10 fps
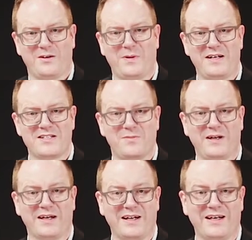appears to
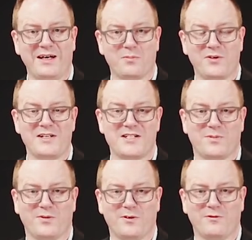be a key
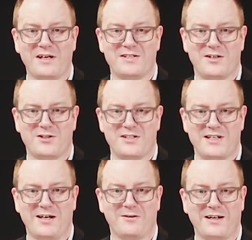principle of research
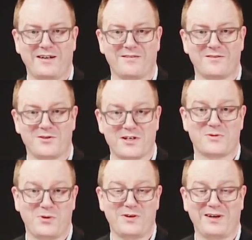integrity,
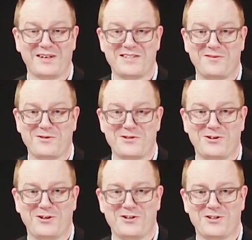trustworthiness in
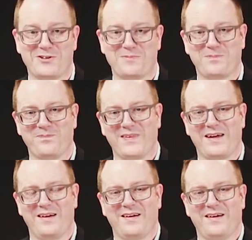research.
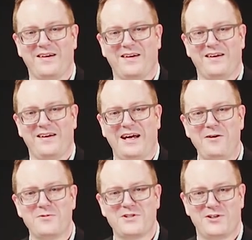
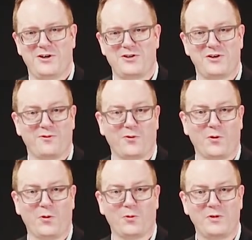In research and
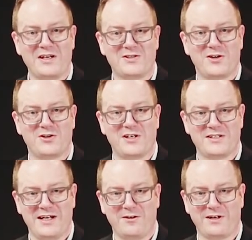for research
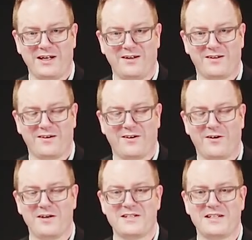integrity,
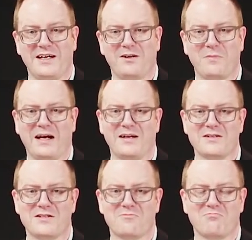honesty
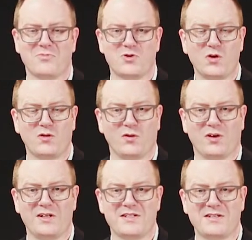means
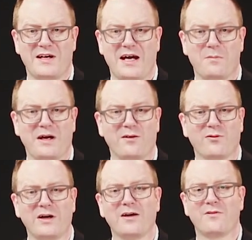truthfulness and being
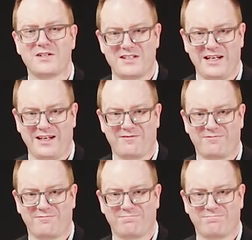free of deceit.